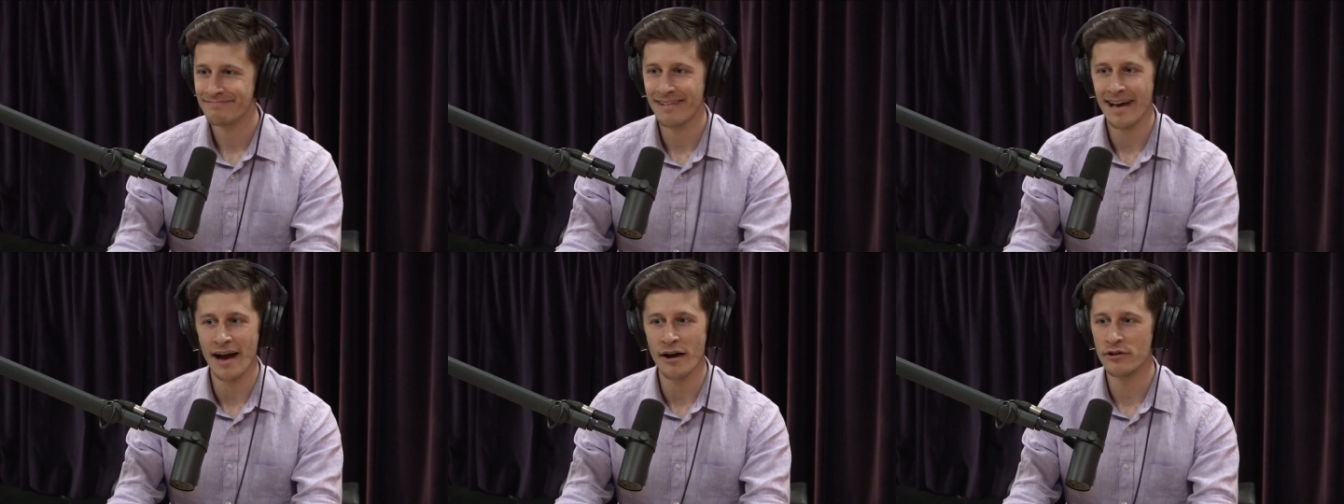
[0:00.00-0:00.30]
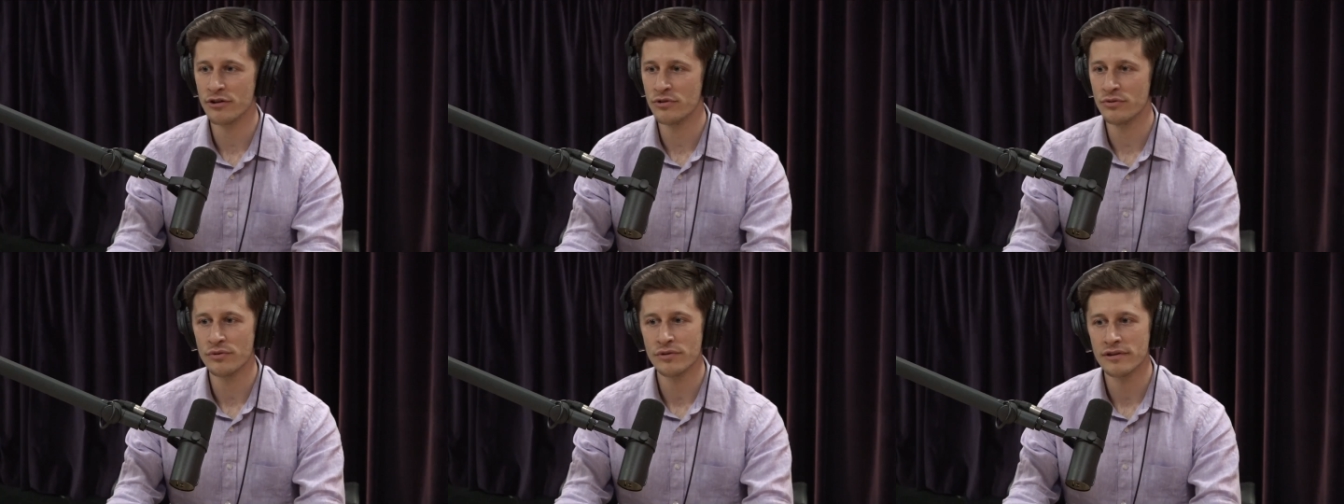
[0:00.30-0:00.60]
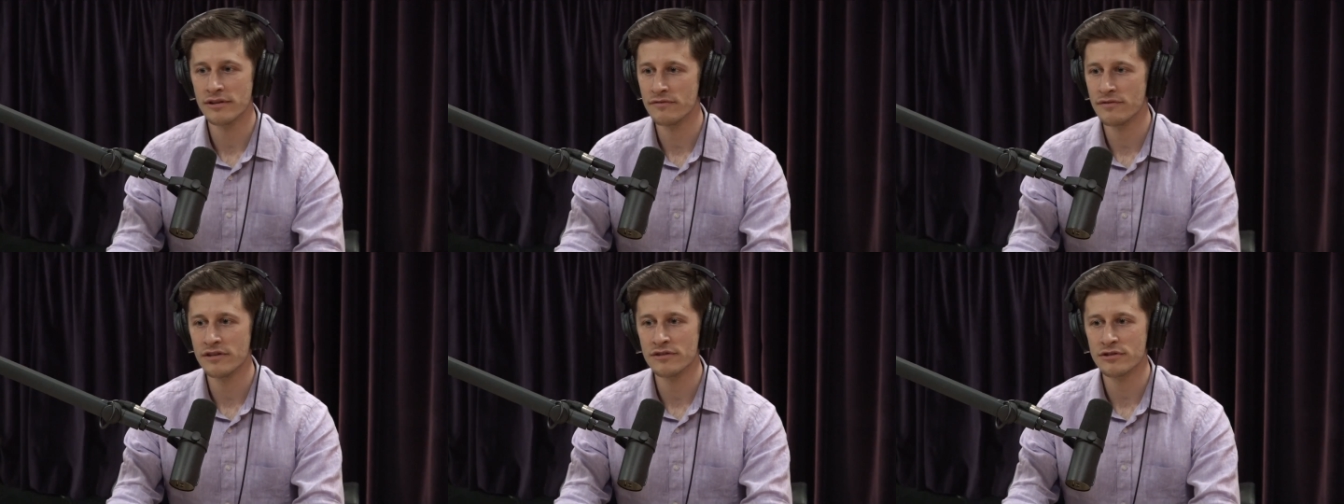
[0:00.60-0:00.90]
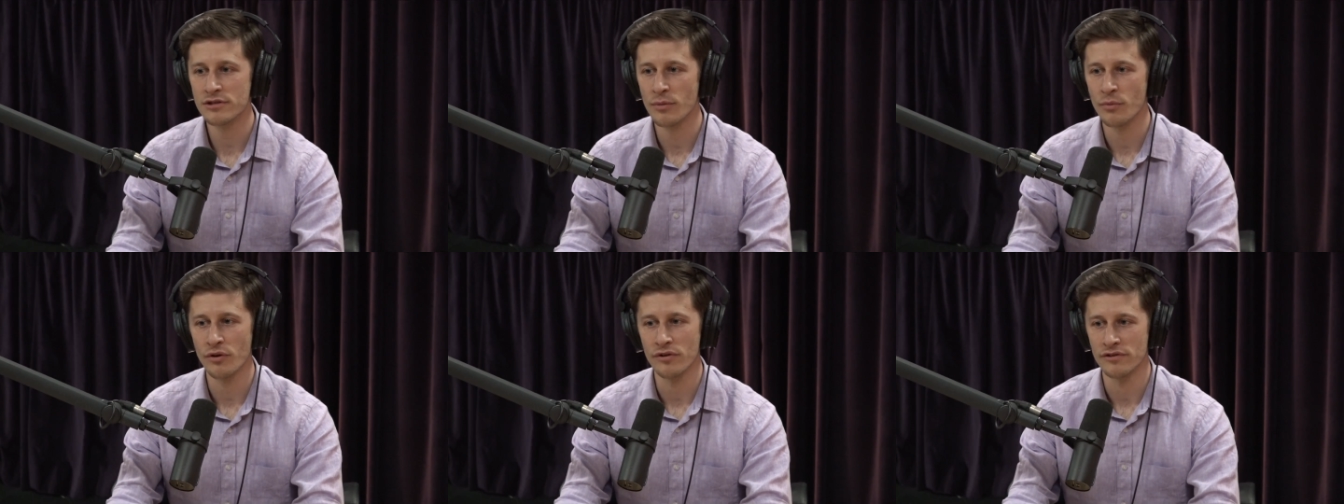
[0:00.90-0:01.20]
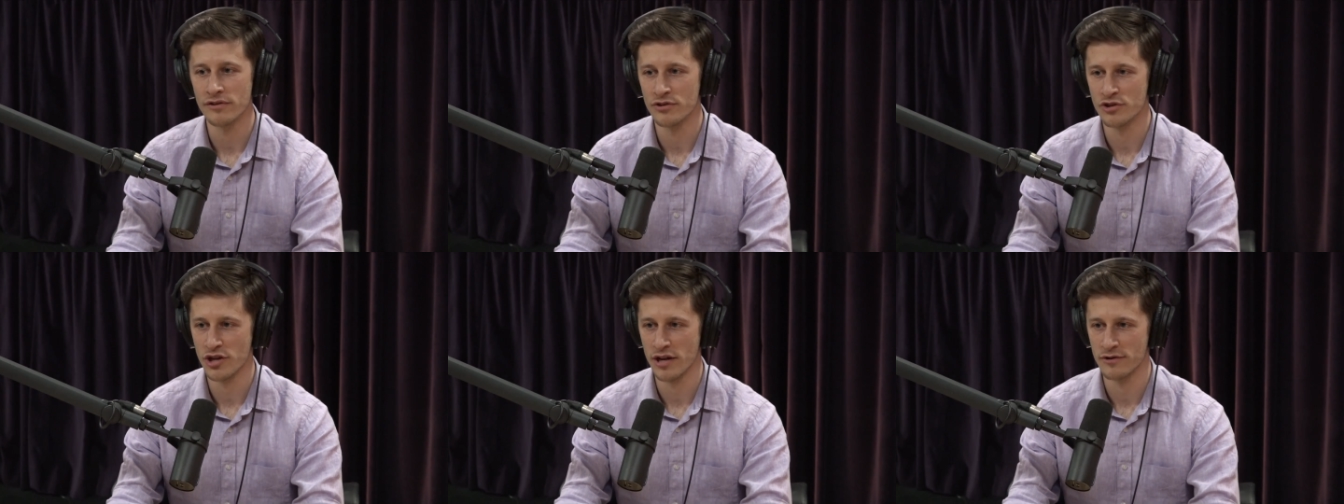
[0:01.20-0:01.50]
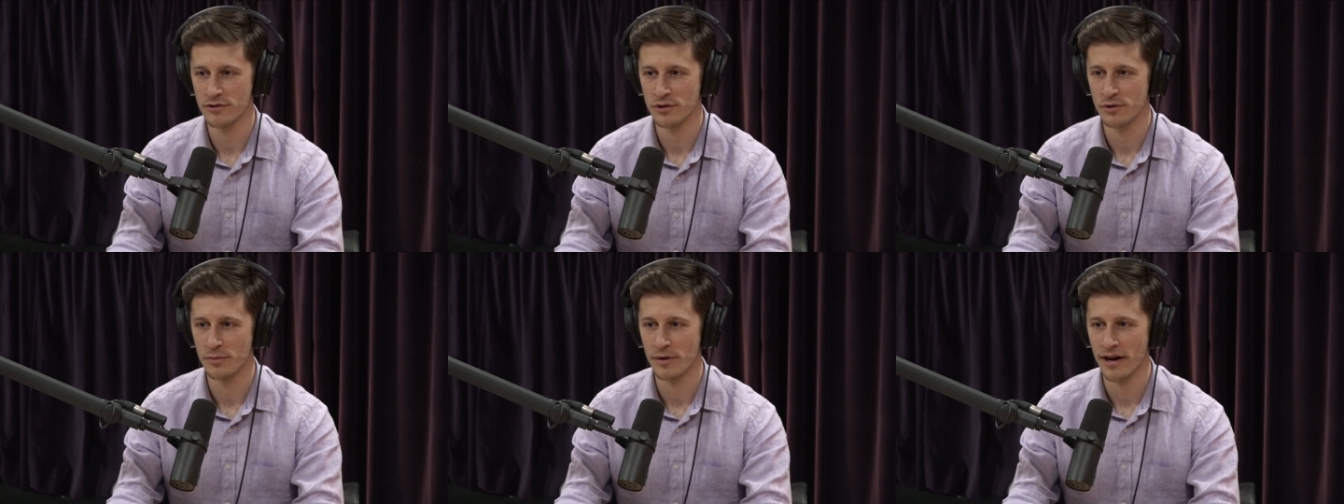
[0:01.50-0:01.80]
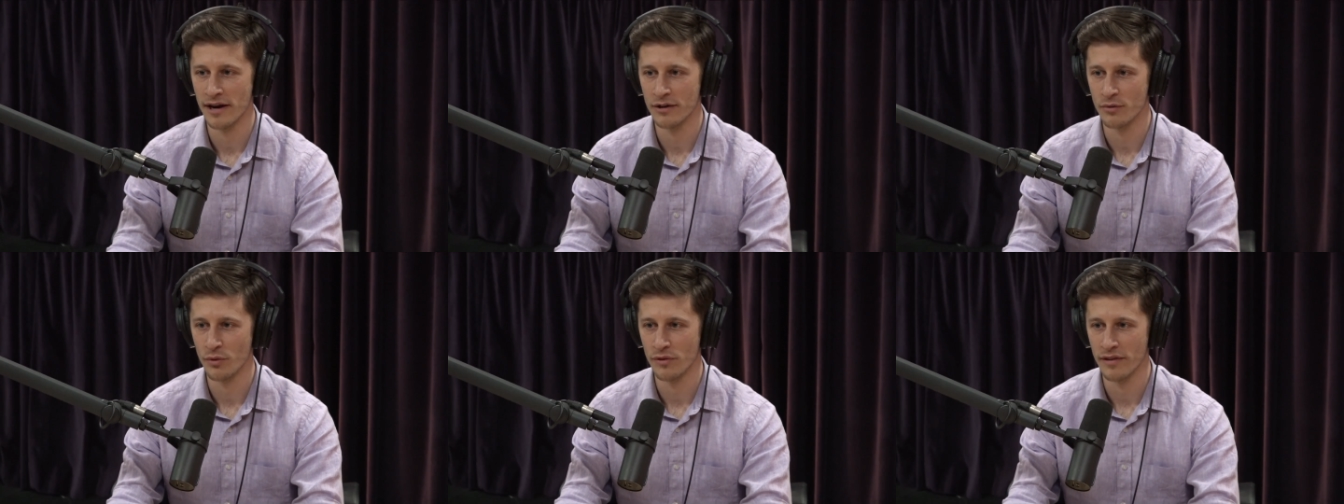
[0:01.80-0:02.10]
How do you convince someone to change their
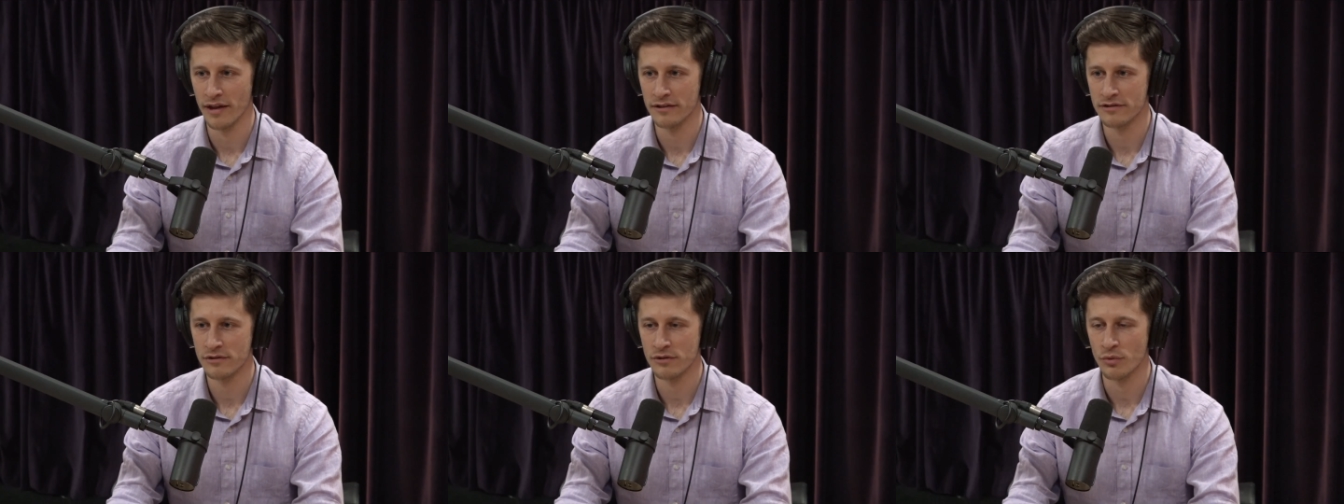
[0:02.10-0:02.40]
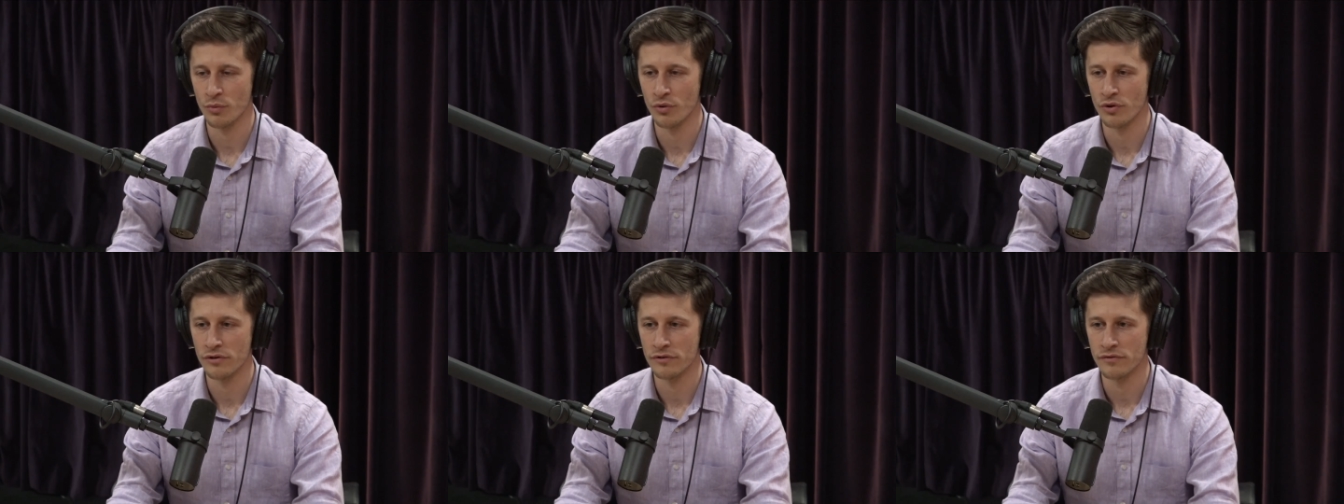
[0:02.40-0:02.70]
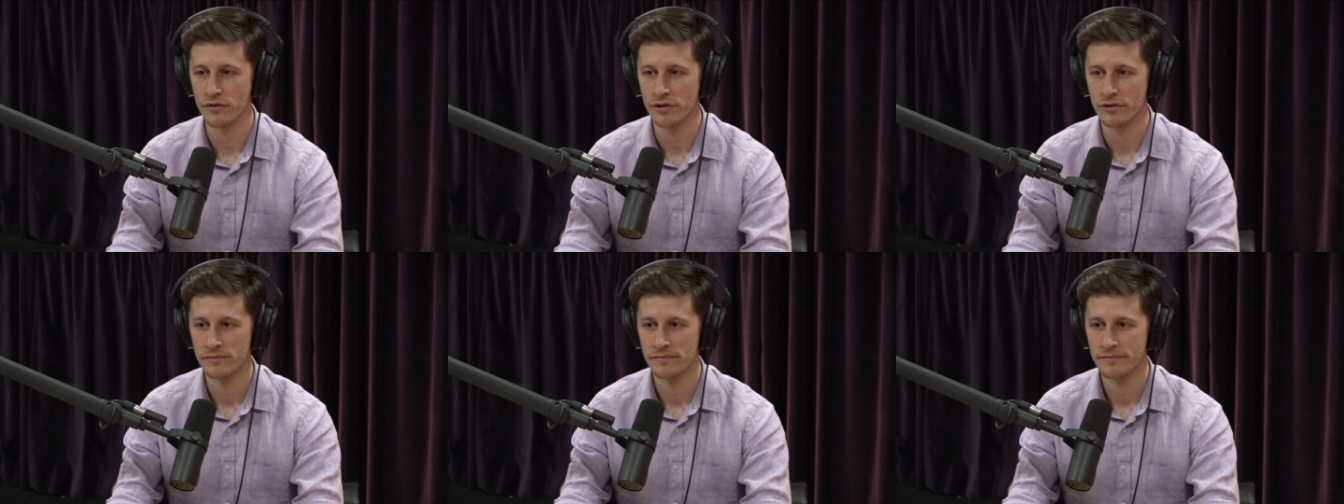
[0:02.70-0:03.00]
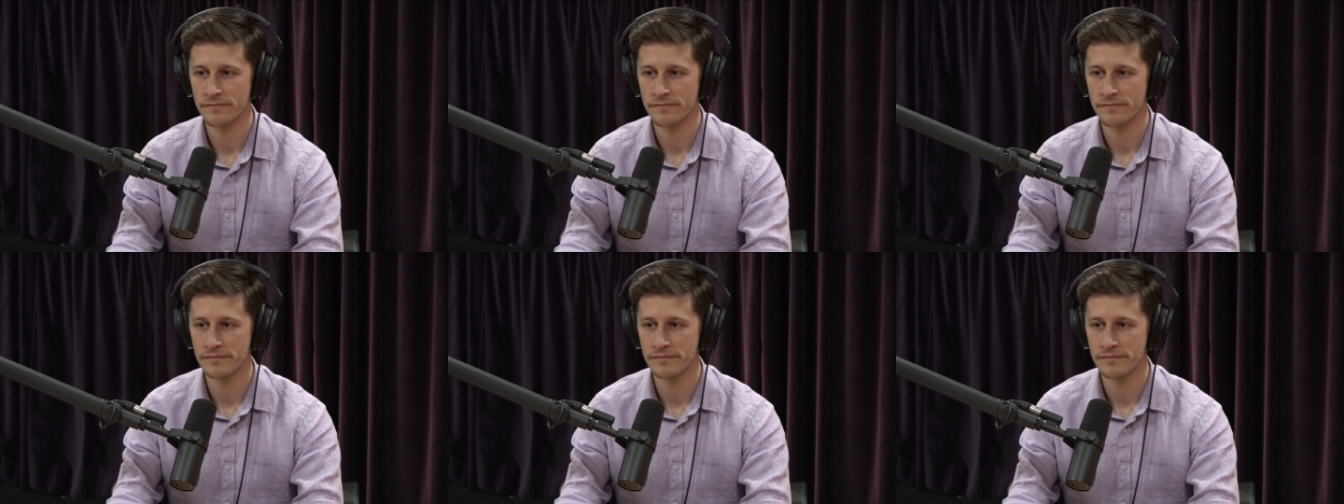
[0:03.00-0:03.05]
mind when that's their worldview?